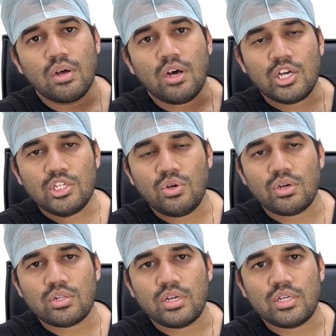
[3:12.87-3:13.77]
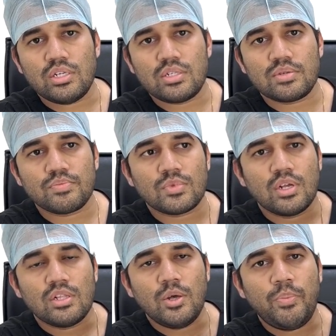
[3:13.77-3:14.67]
osteoarthritis,
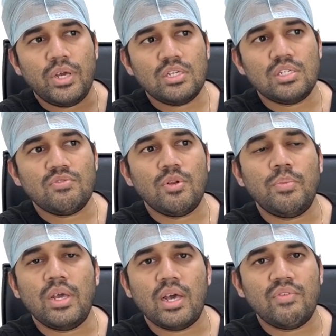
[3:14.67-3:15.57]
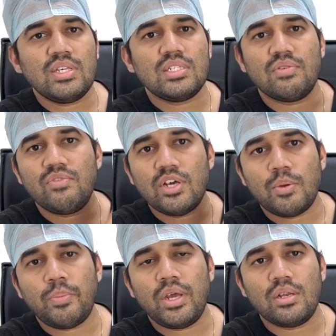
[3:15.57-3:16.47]
the patients will be having
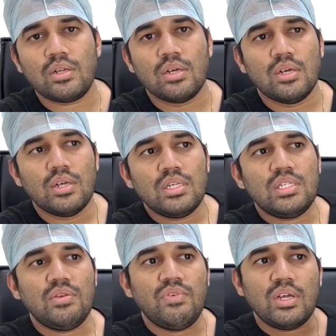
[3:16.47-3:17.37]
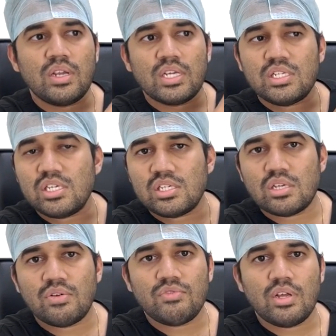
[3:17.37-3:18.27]
severe pain, severe
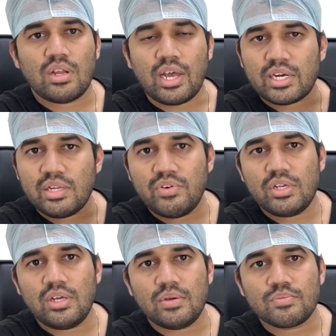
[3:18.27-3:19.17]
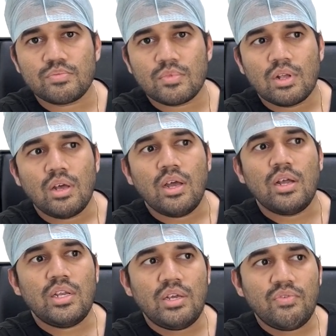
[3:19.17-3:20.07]
restriction of their activity,
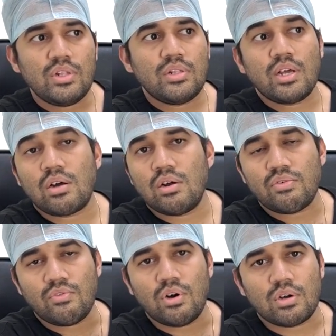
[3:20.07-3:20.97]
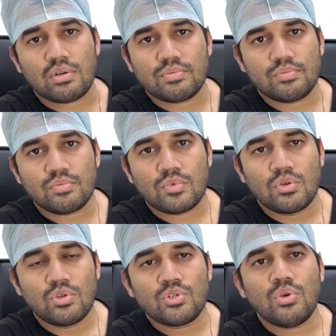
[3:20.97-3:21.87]
and even they can't walk.
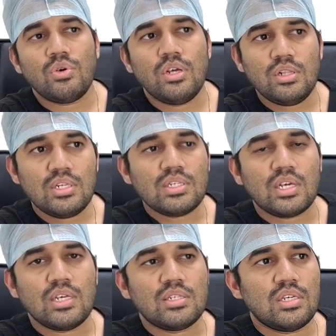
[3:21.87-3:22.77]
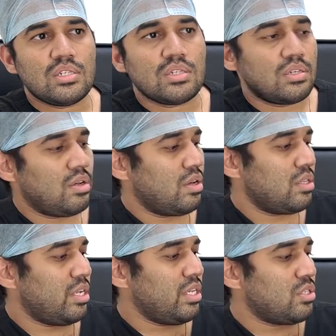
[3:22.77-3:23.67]
So in these cases,
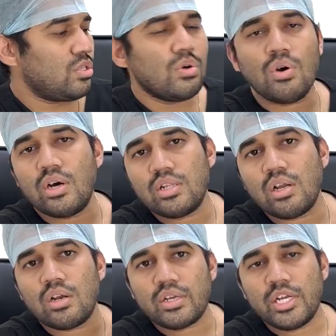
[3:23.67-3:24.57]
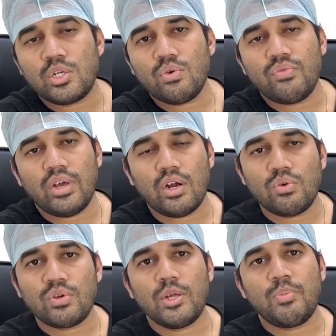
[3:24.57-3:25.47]
there is no other alternative, we have
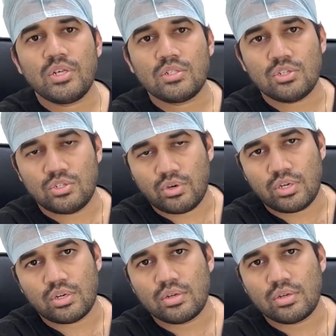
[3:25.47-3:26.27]
to replace the joint.